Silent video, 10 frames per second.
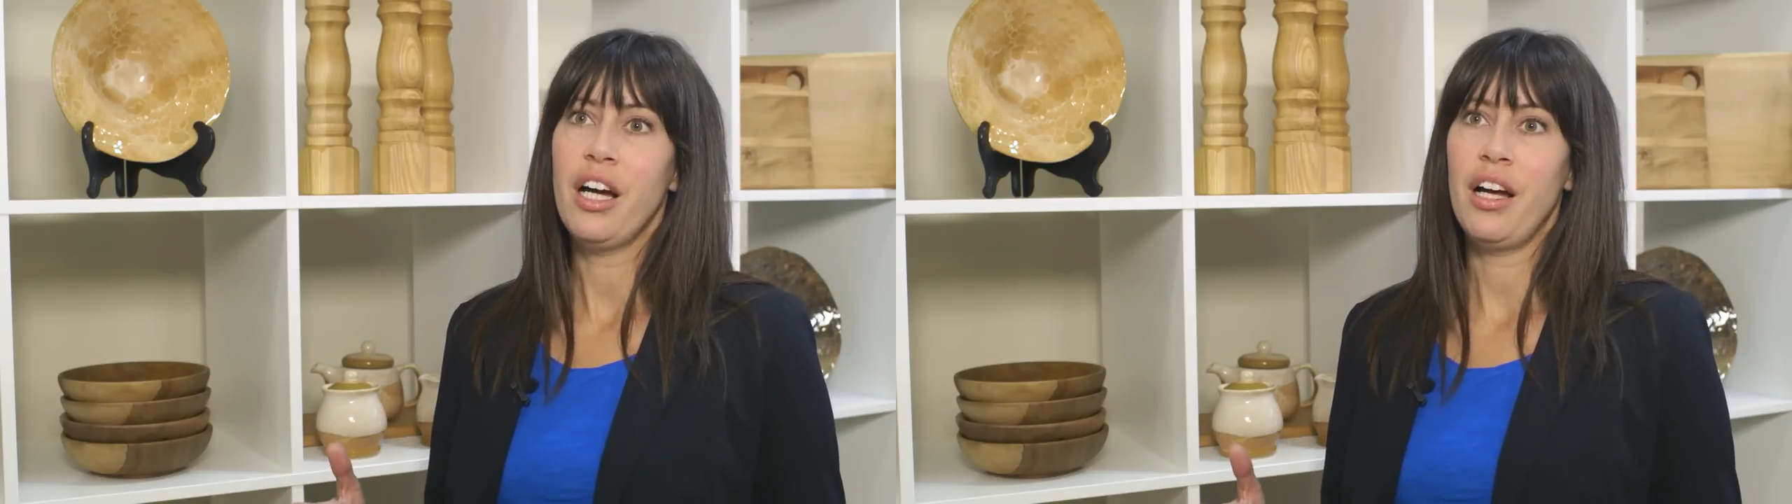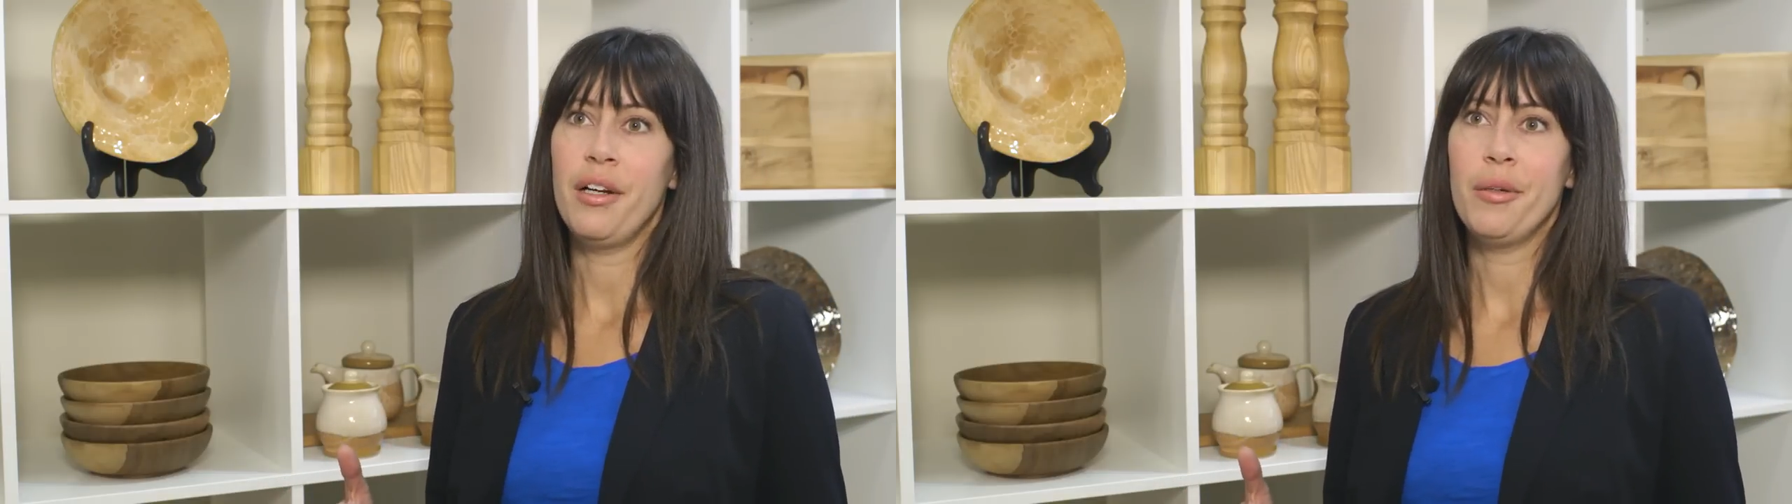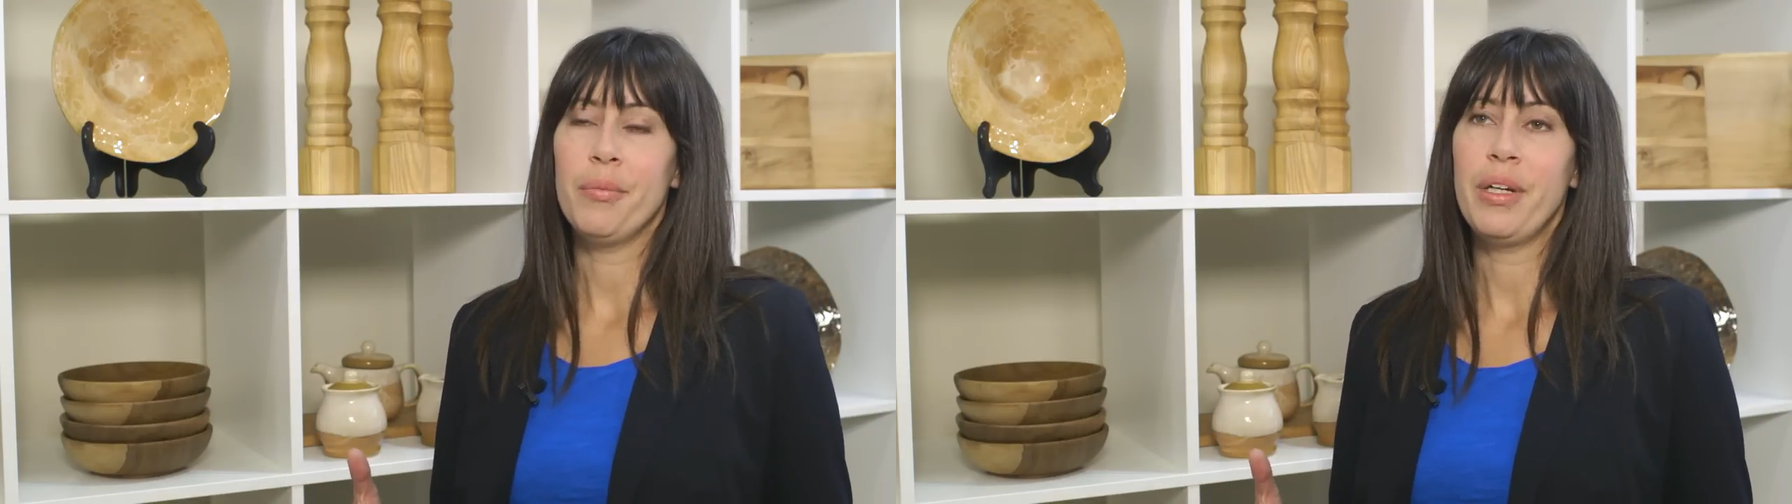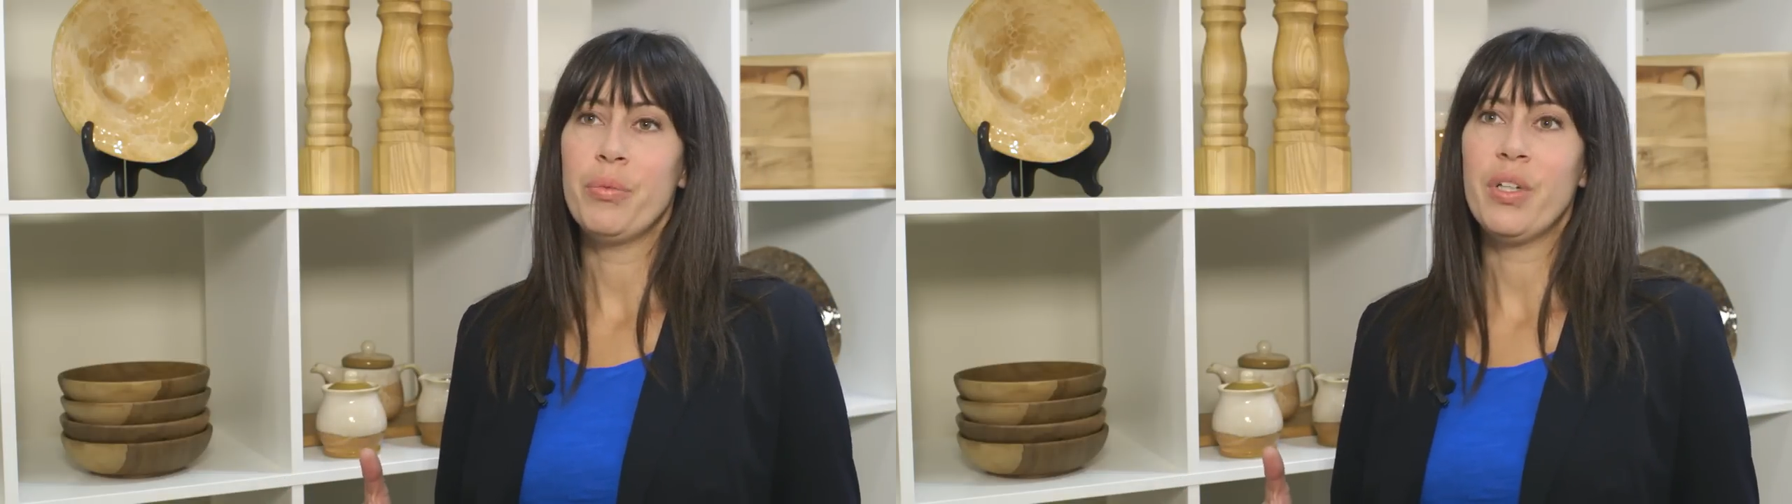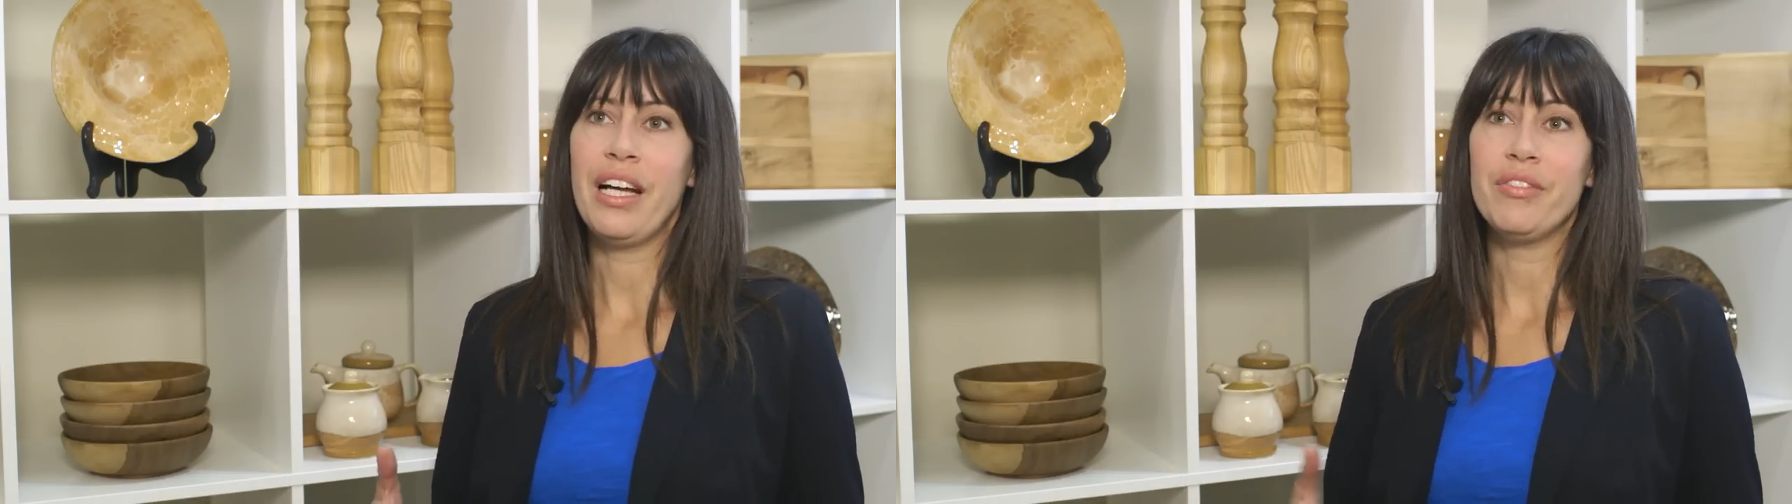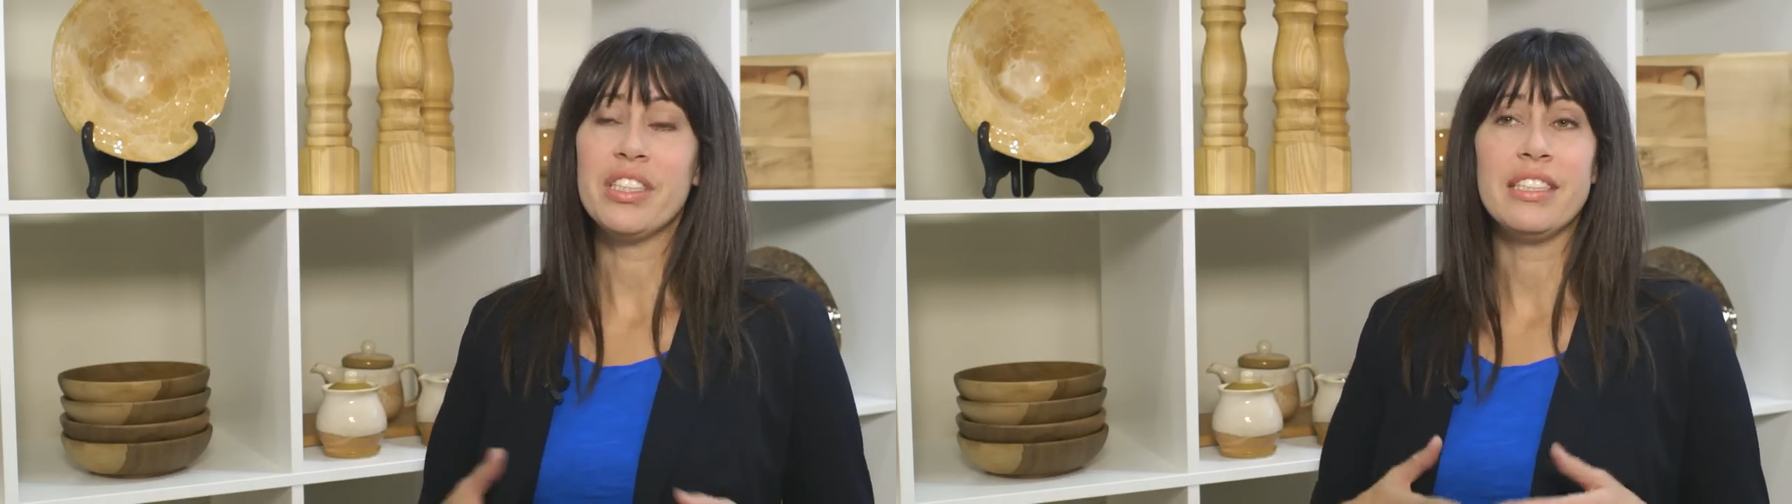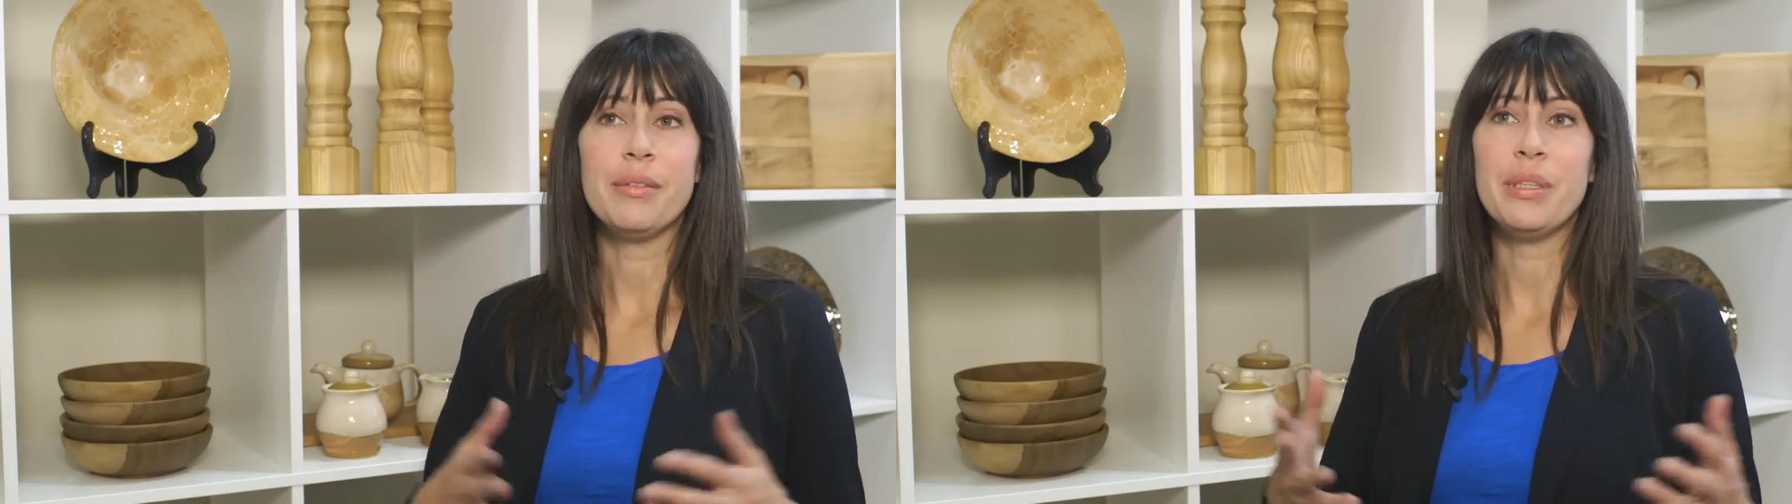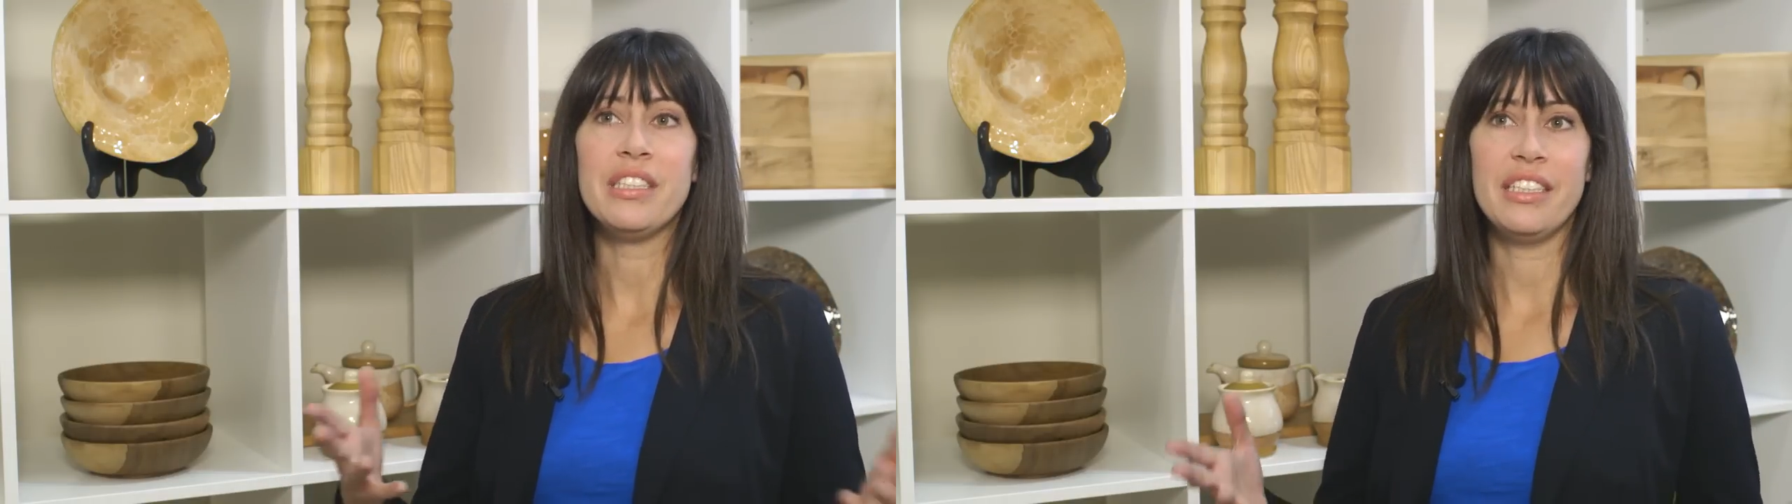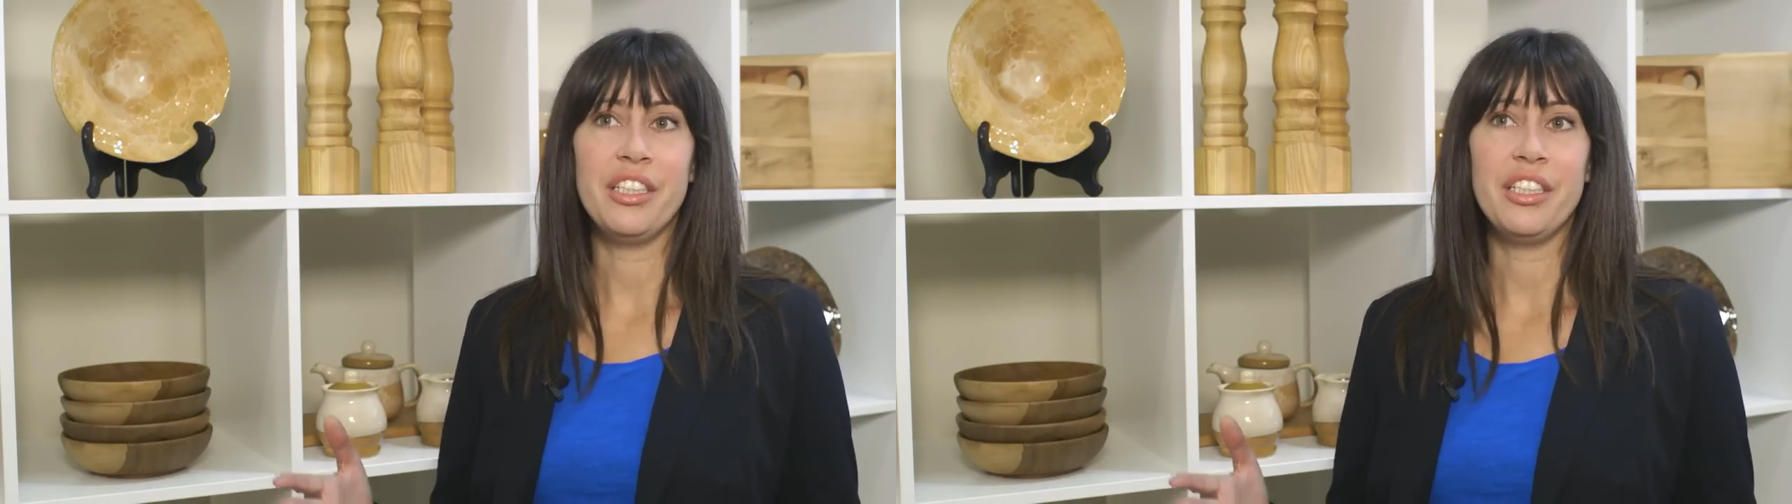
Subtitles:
and we'll have exhibits